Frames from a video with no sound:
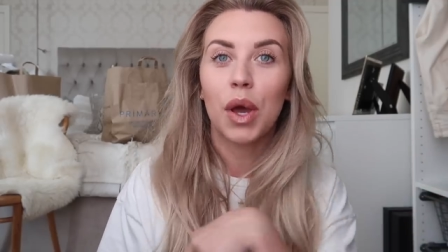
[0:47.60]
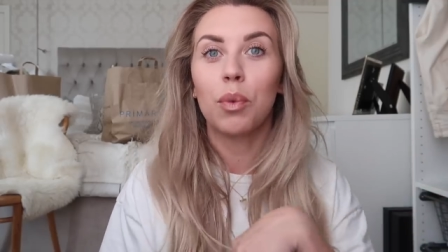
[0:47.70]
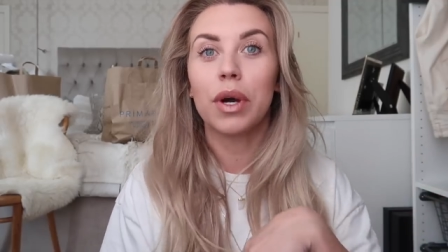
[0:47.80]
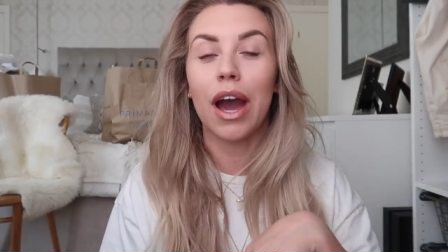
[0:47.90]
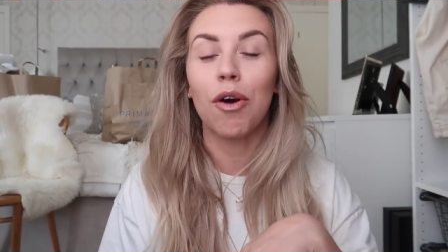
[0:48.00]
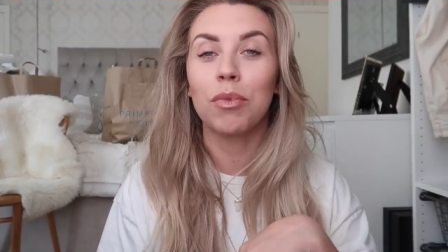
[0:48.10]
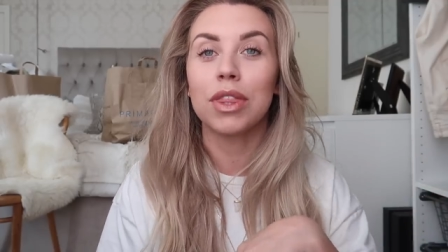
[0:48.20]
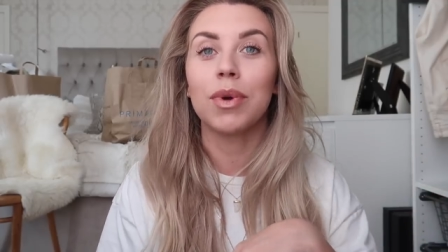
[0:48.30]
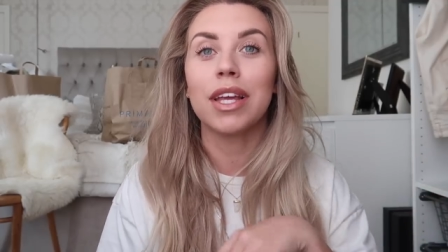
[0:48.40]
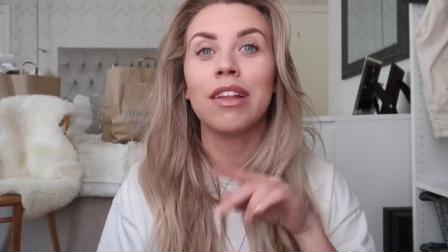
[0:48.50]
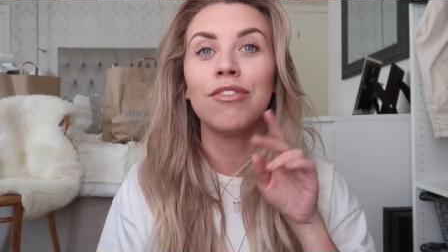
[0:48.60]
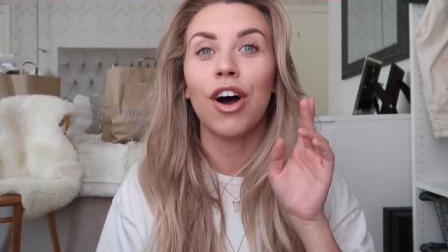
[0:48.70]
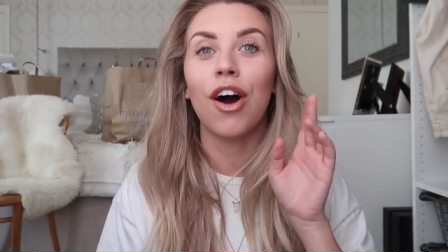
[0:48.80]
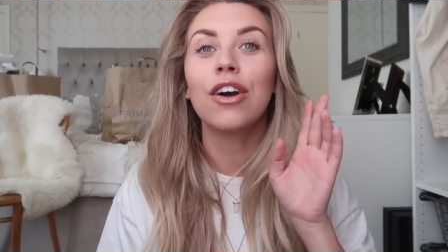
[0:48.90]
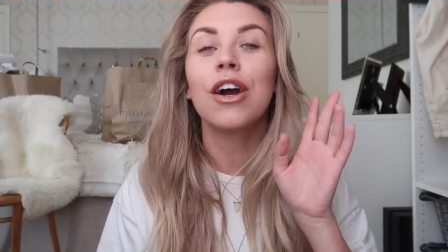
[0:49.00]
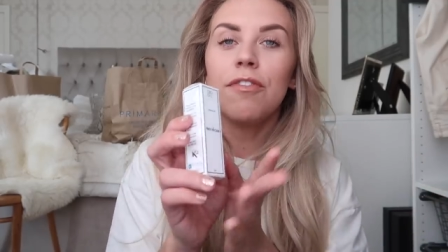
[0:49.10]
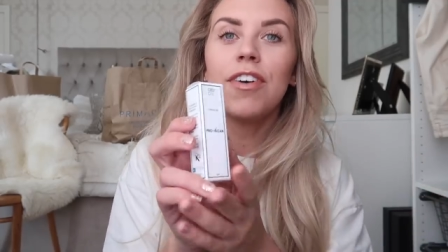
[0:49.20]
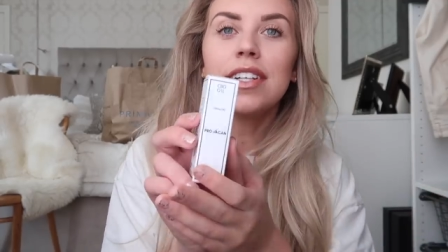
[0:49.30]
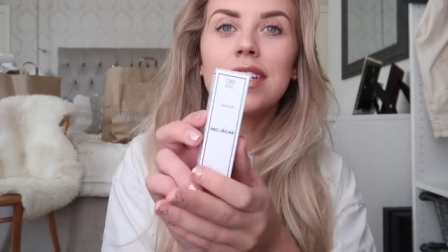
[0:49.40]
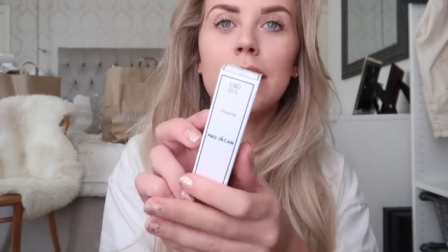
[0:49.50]
we'll get on with the weekly vlog. But
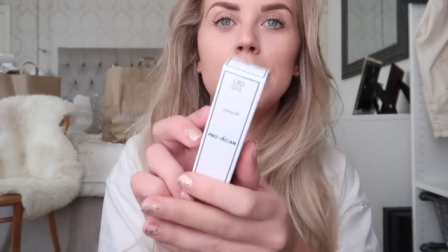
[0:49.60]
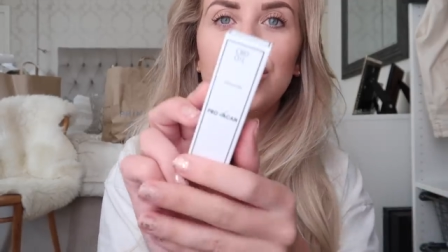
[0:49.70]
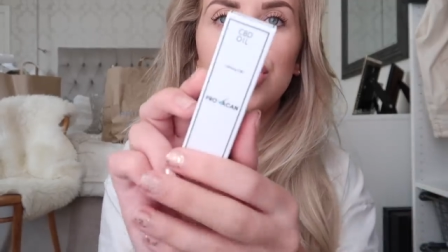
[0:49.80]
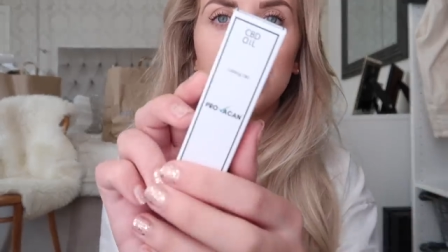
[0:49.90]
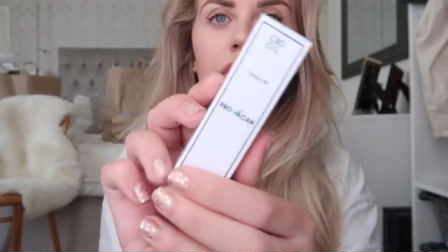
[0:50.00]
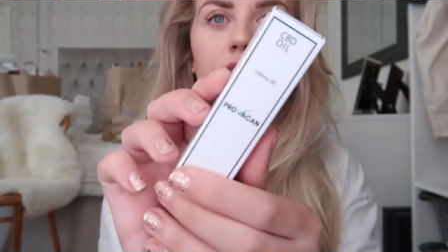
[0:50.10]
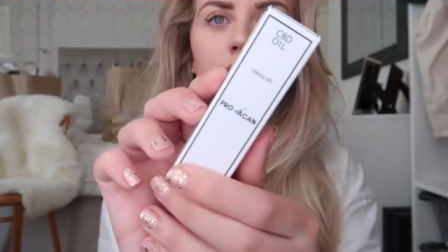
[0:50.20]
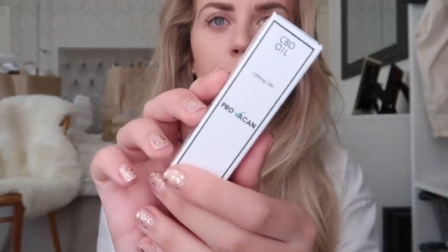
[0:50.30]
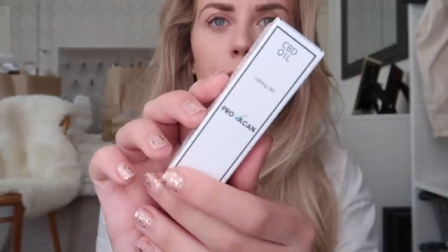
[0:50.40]
firstly, let me just show you the